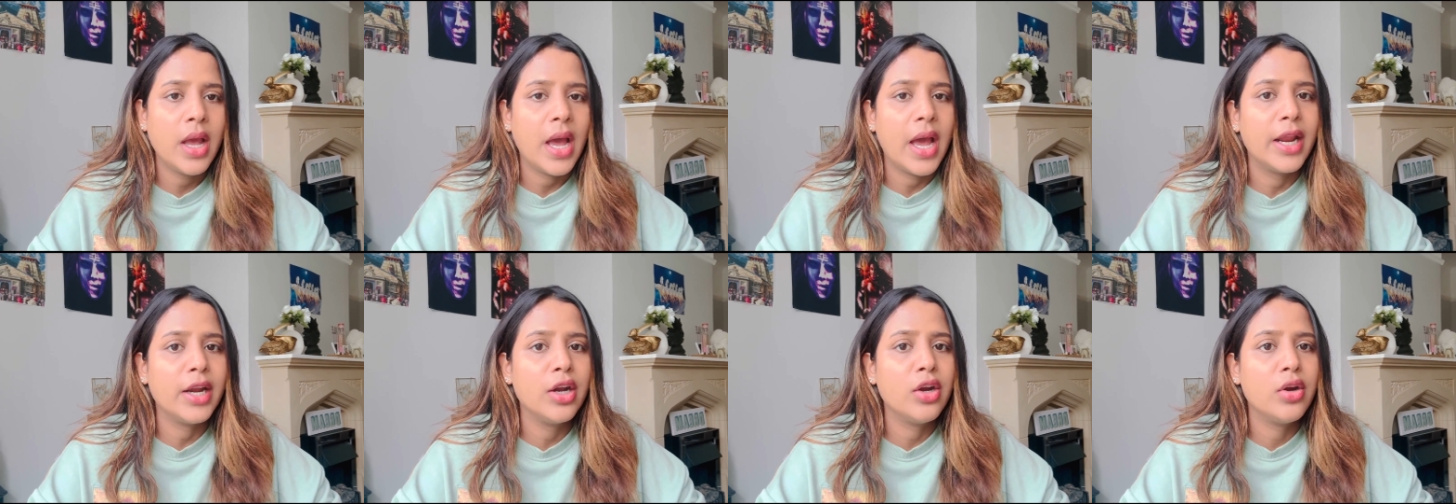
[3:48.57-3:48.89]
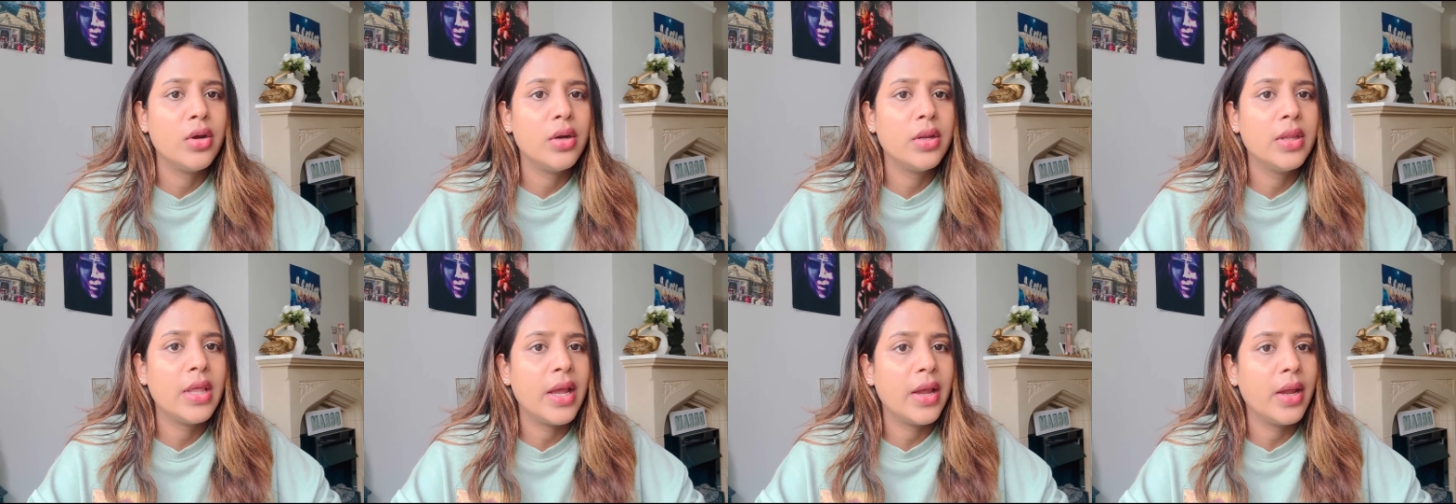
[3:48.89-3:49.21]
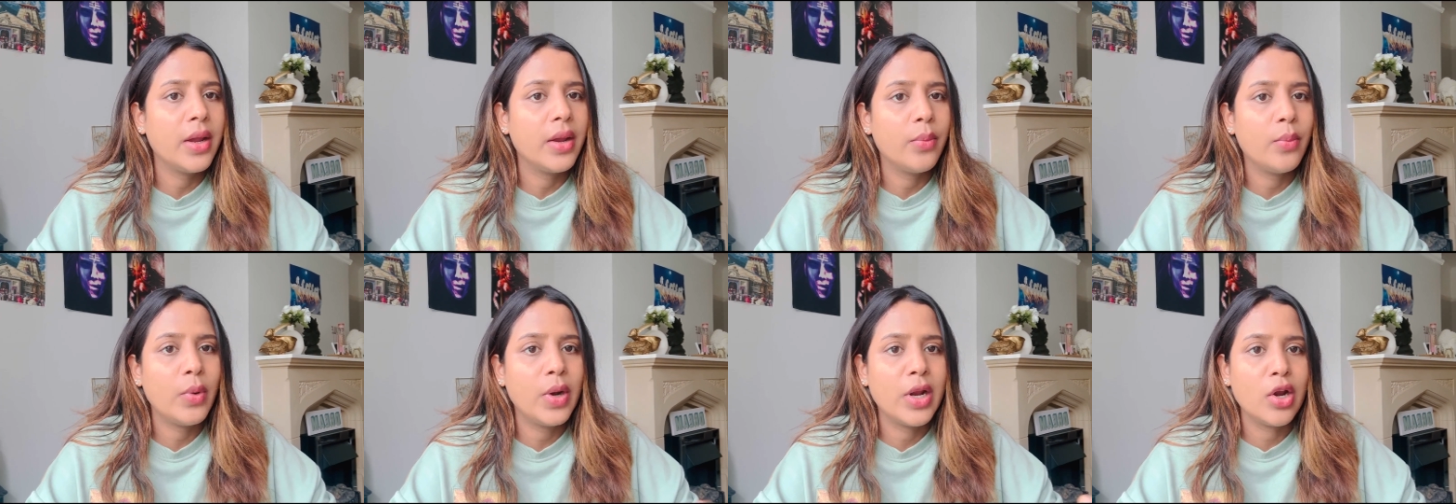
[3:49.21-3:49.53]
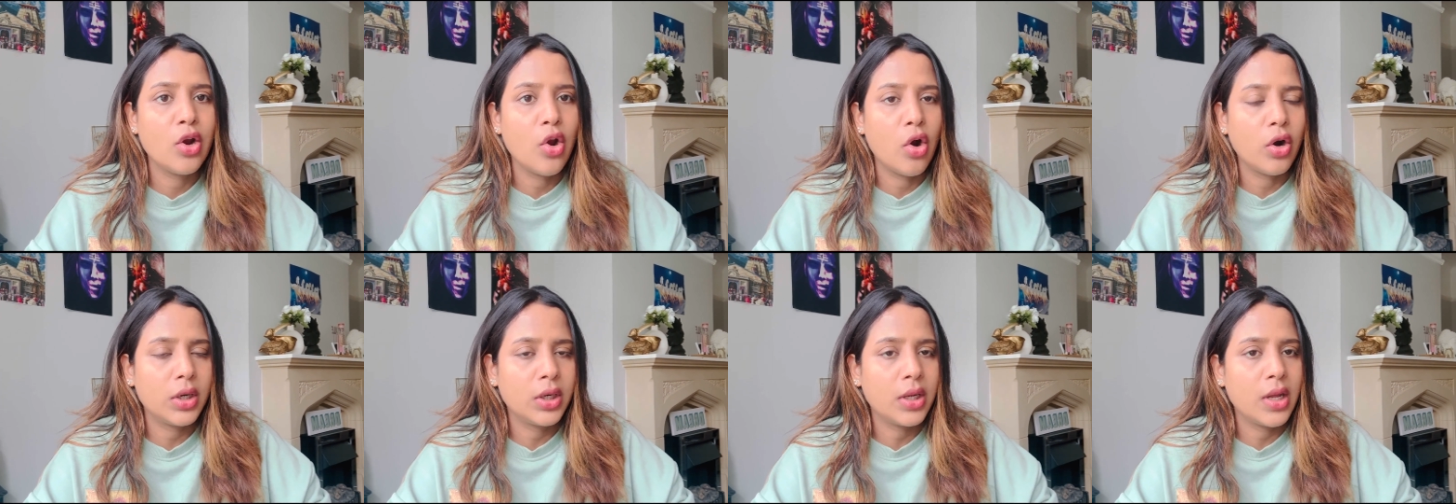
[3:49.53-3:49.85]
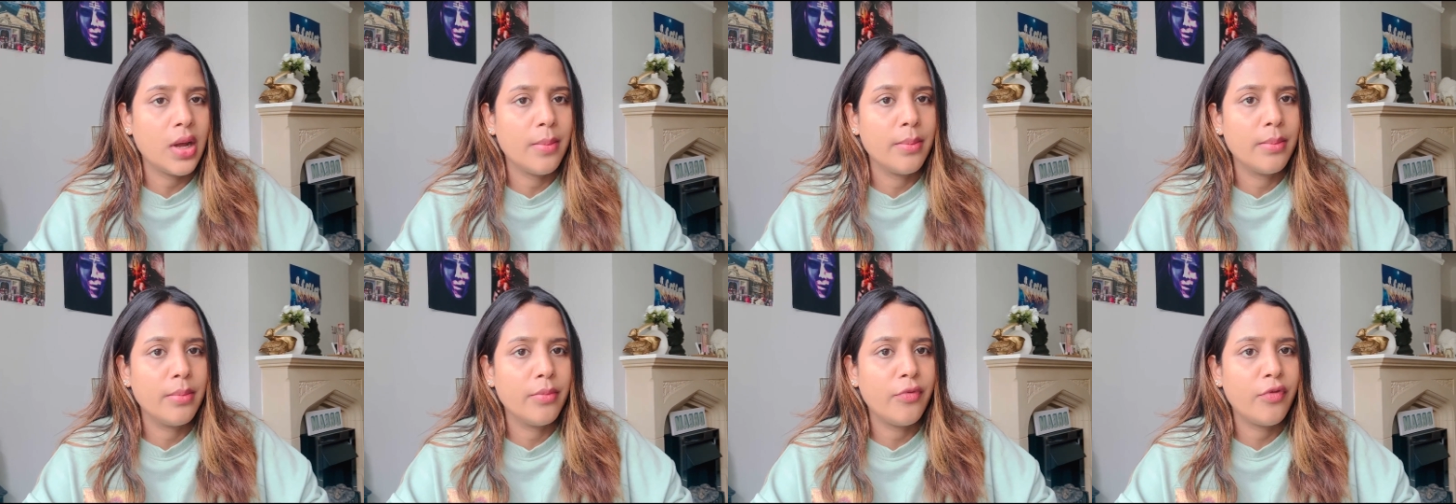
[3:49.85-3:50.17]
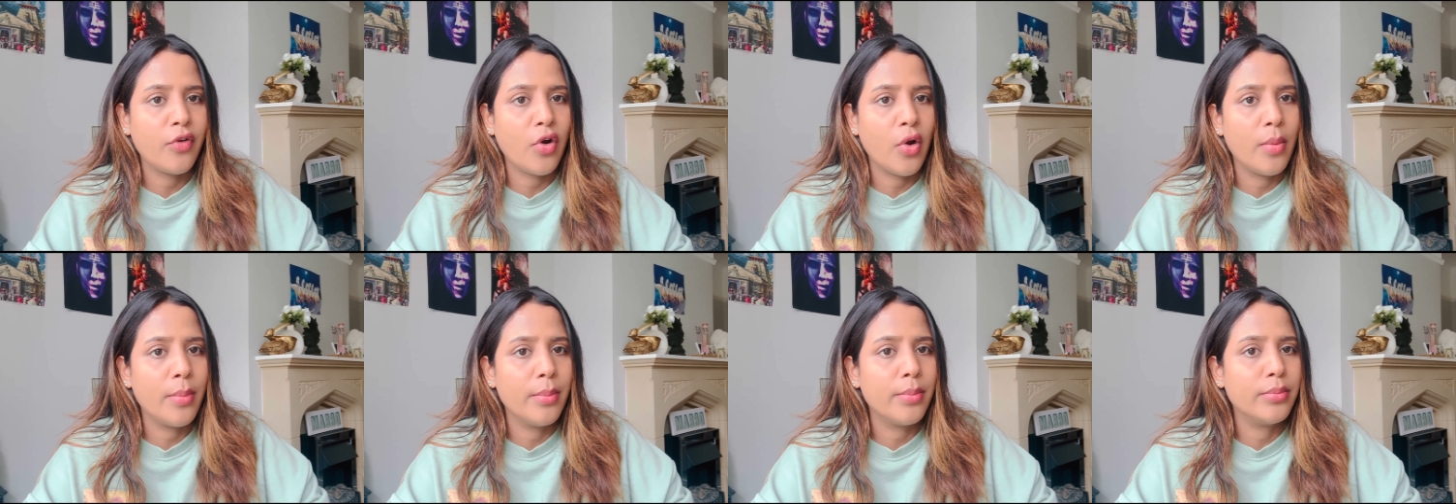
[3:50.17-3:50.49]
and they will not come
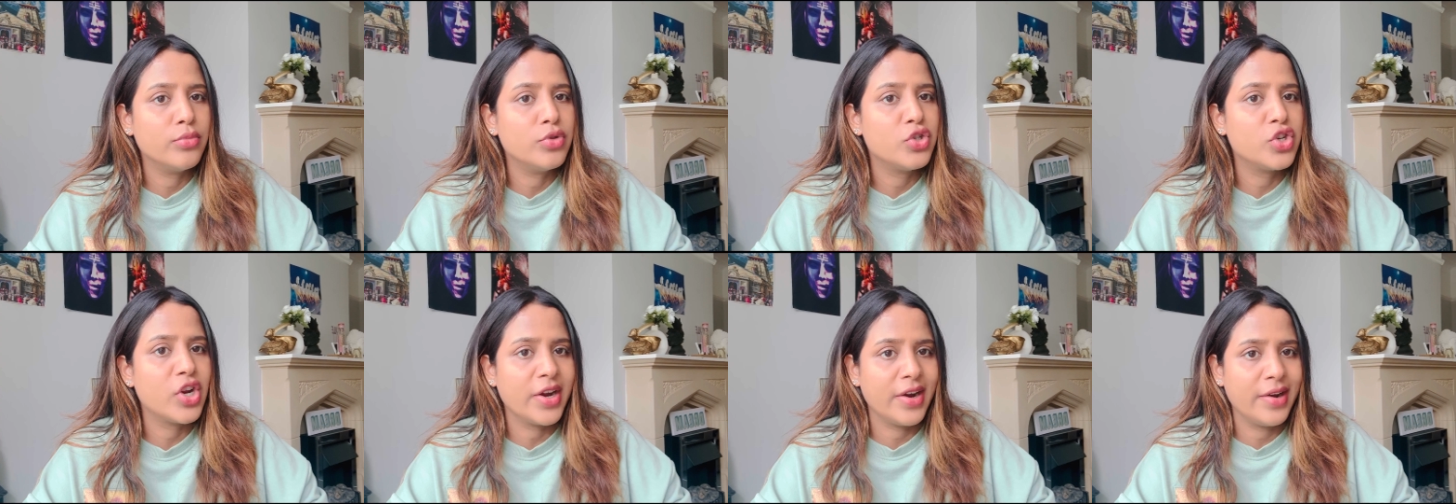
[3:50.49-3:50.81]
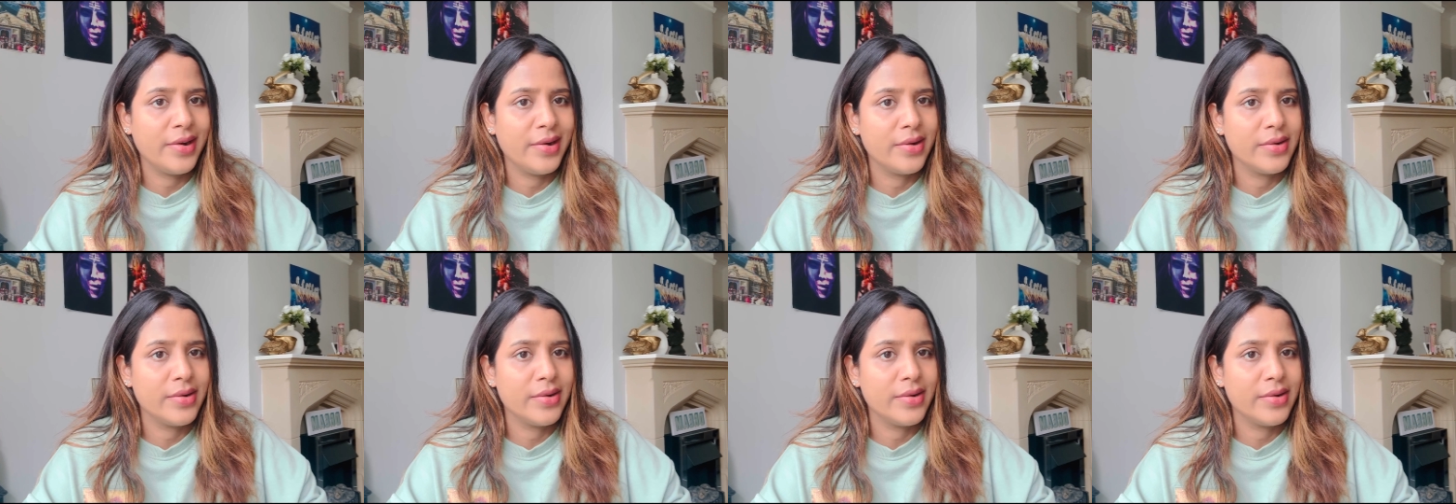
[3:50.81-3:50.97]
from general